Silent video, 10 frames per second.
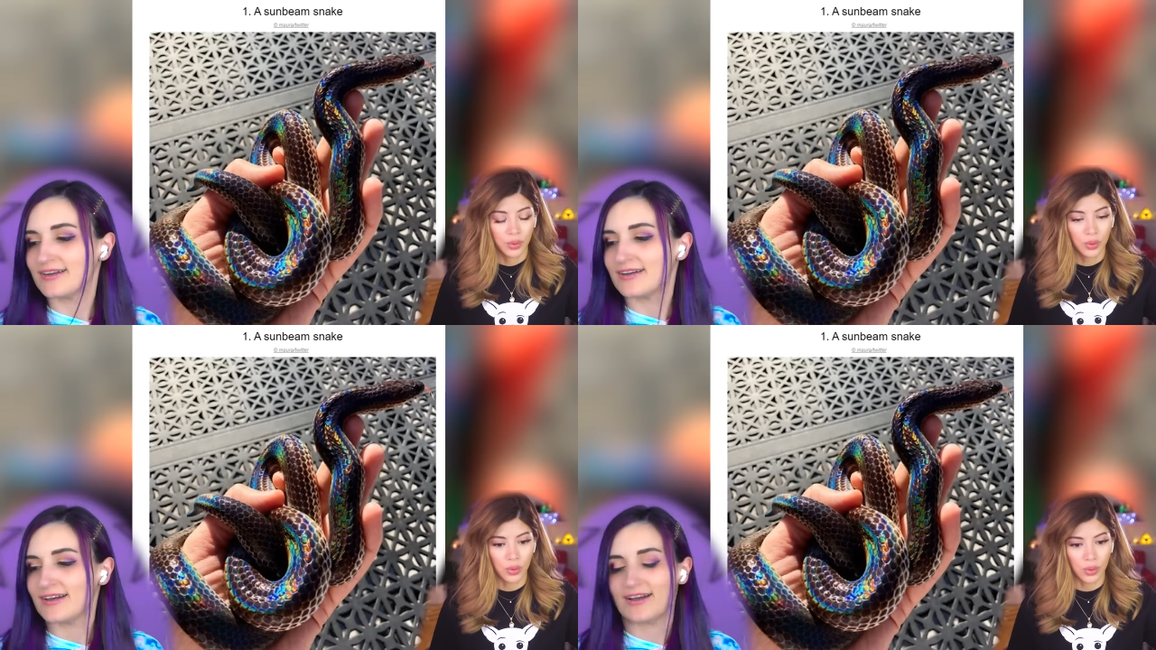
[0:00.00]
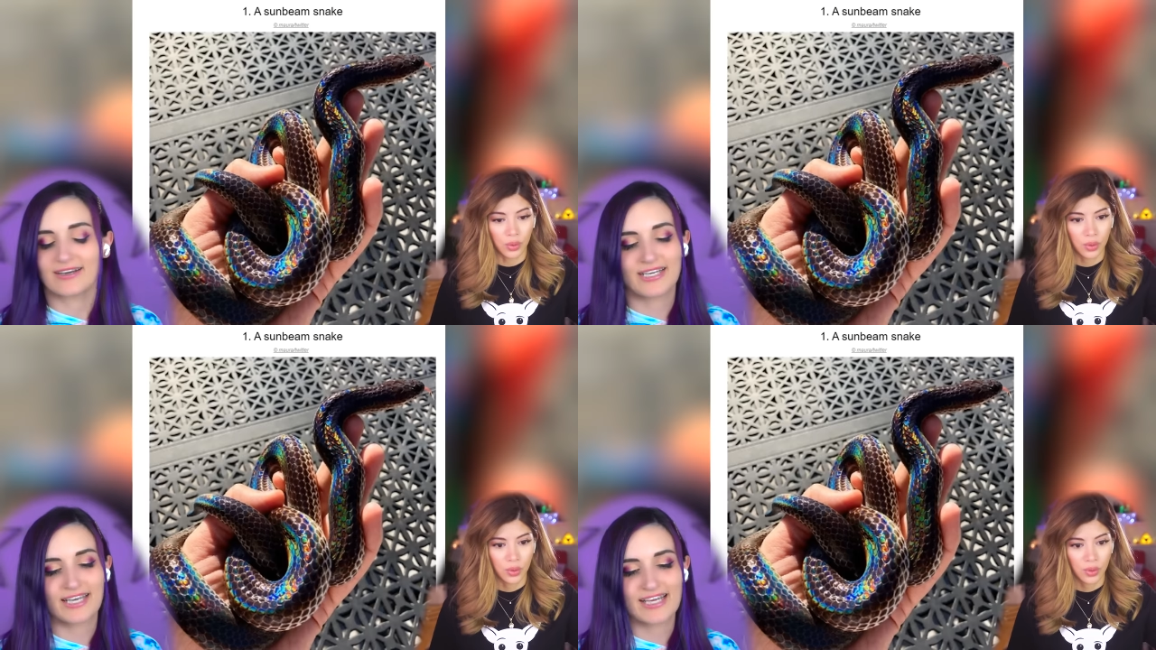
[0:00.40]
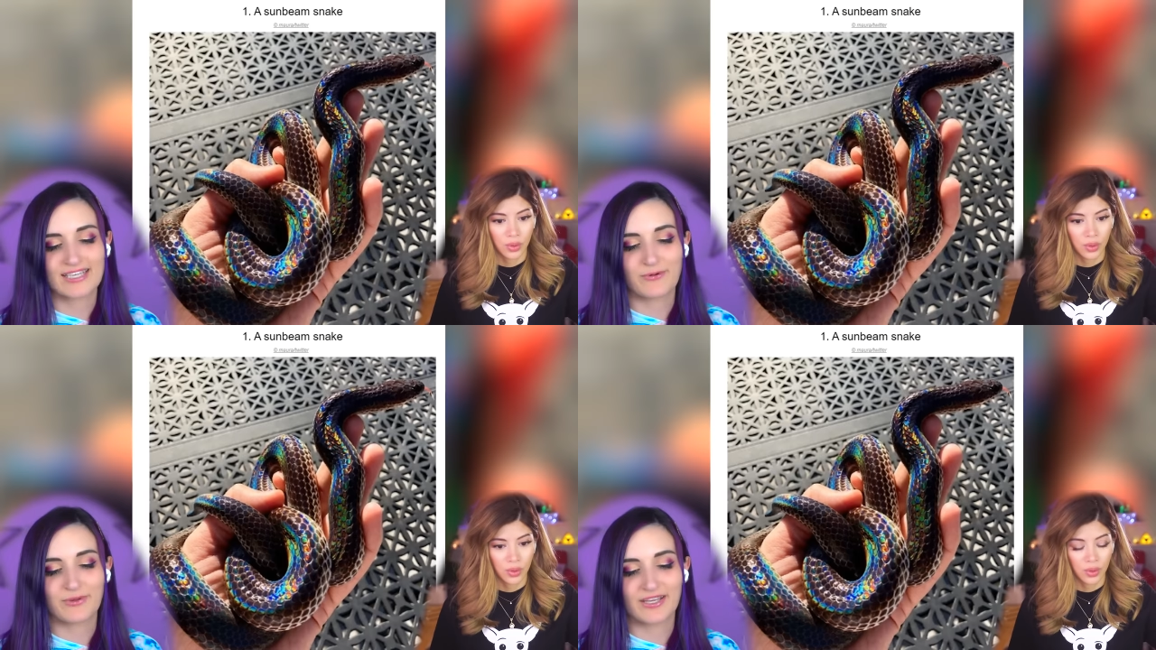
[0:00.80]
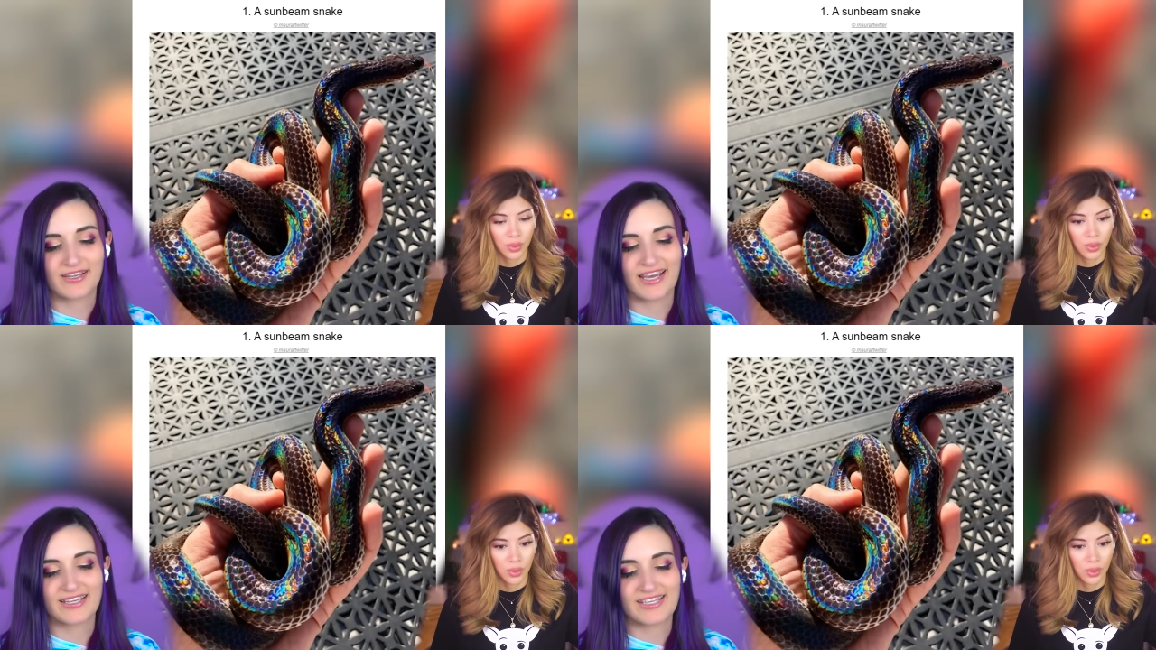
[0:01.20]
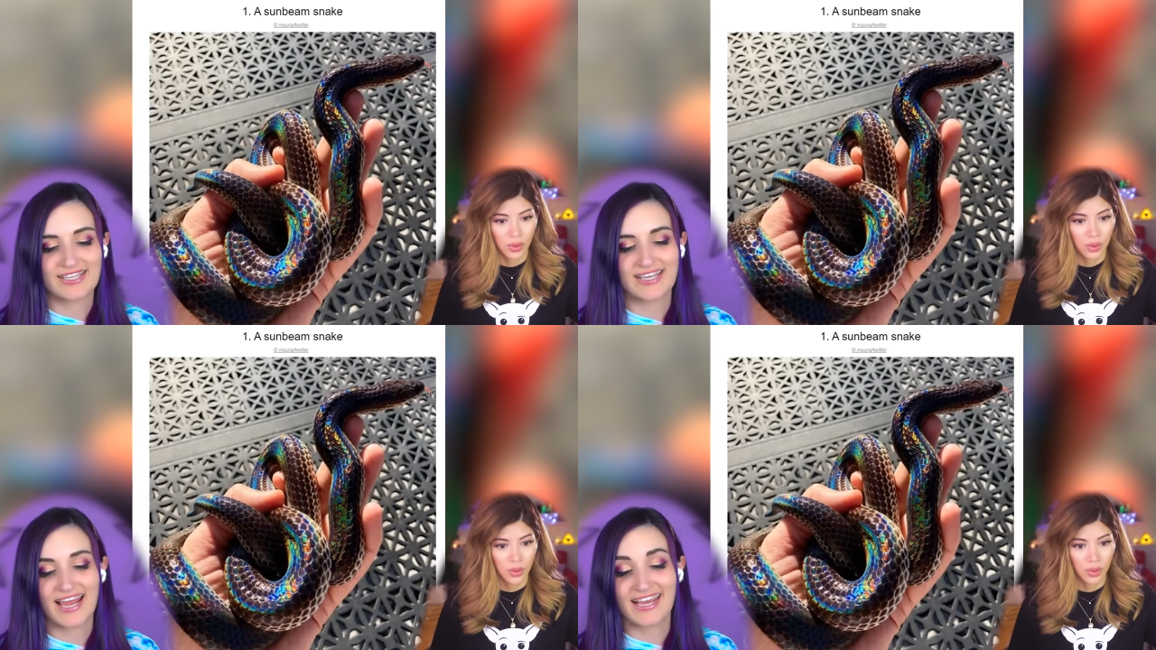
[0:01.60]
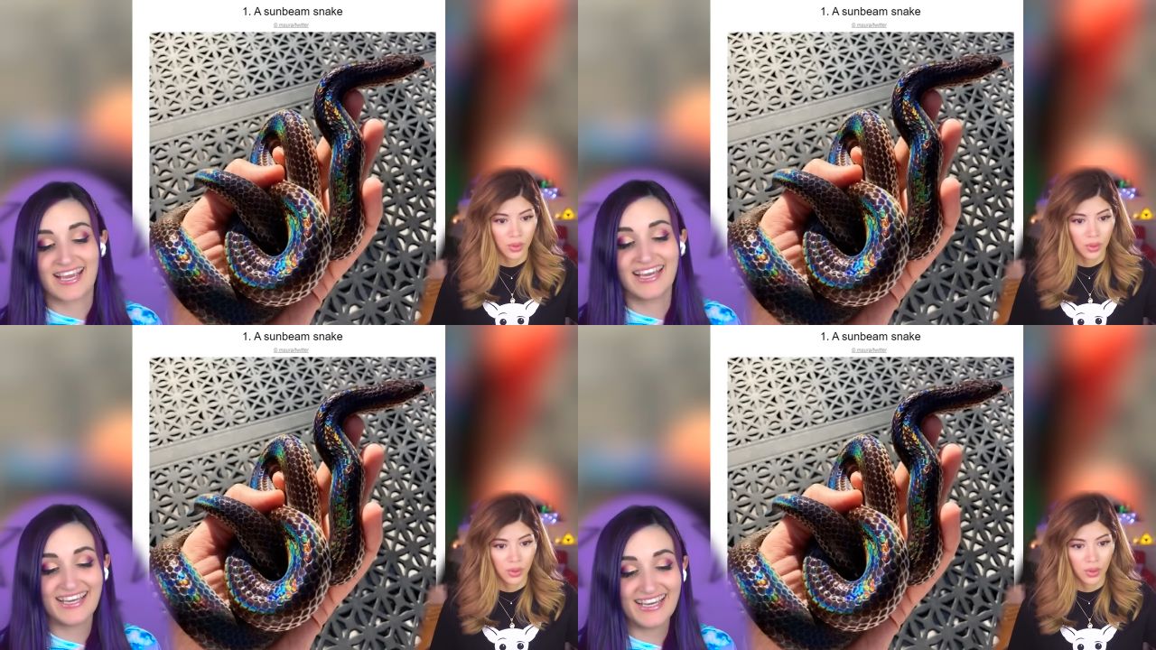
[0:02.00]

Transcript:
Speaker 1: Ooh. Okay, Kassie, I really like the snake.